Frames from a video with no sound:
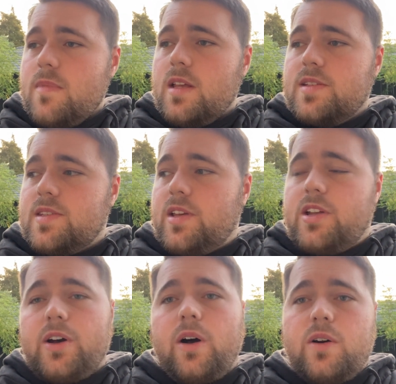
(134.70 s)
So,
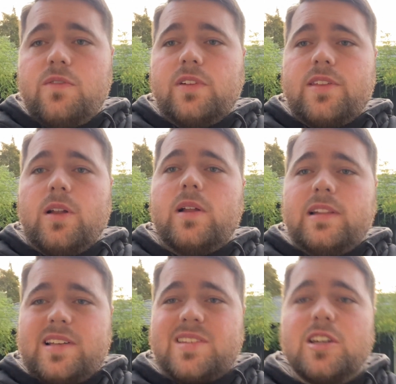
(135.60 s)
hopefully they'll at
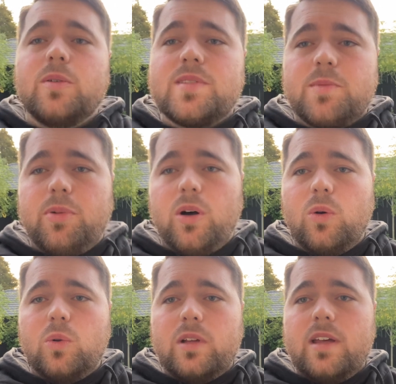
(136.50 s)
least go into
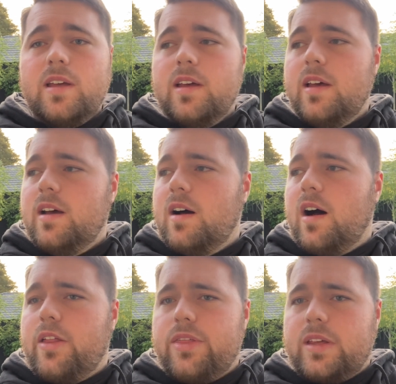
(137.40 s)
pool,
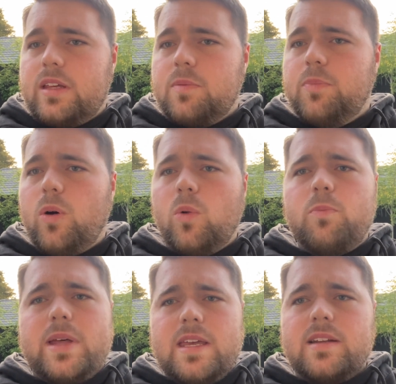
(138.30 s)
I think pool
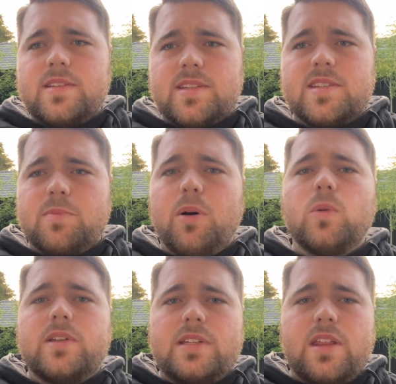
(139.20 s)
B it is, that's the
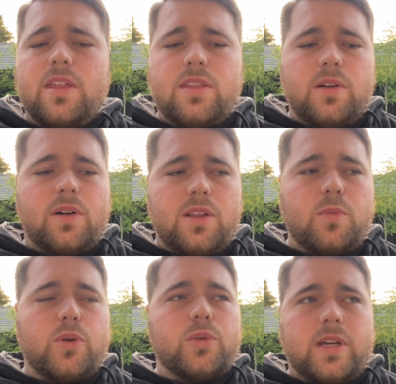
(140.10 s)
pool of death at their end of the
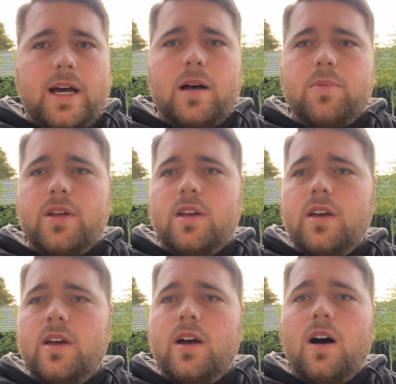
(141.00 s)
World Cup.
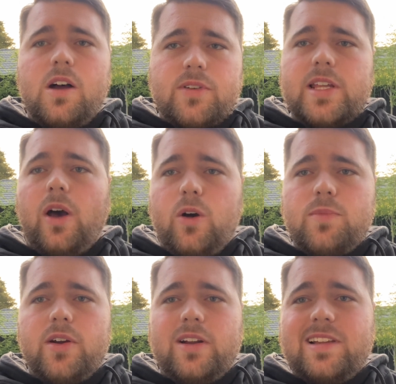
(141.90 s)
I really hope
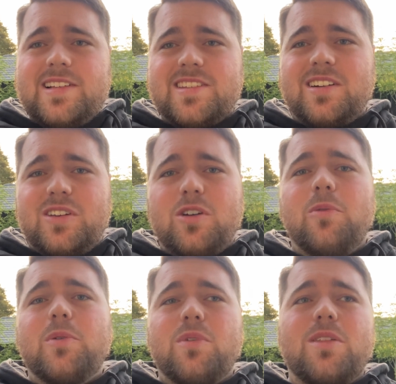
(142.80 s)
they're at least going to
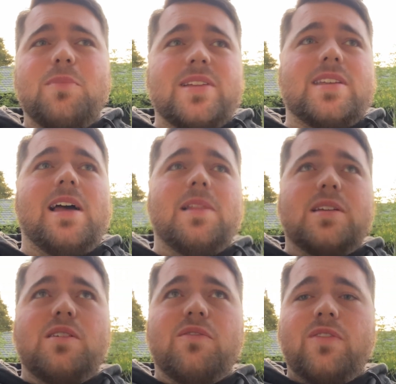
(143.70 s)
go in with the
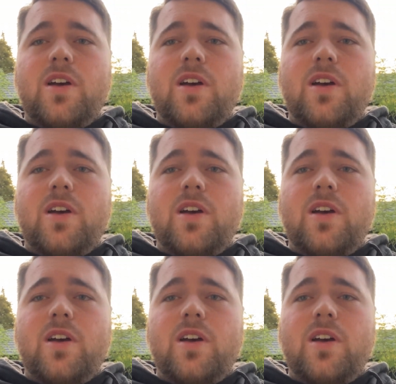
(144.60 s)
mentality of